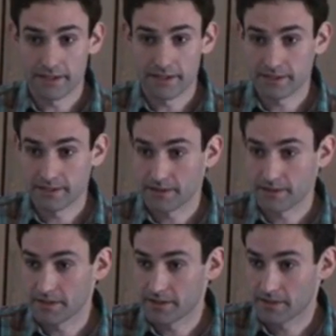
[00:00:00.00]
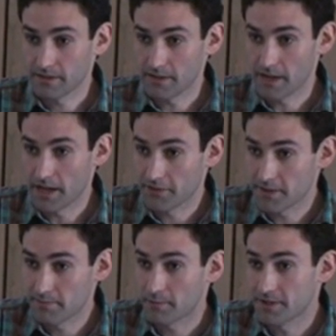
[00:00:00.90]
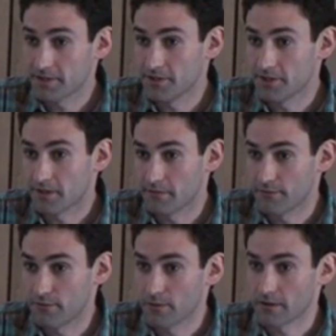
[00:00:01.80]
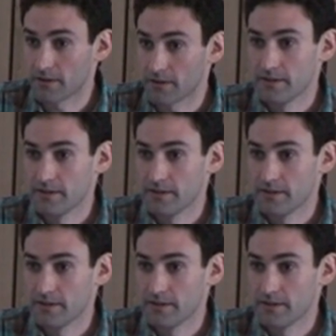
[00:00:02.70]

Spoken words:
It's this algorithmic procedure for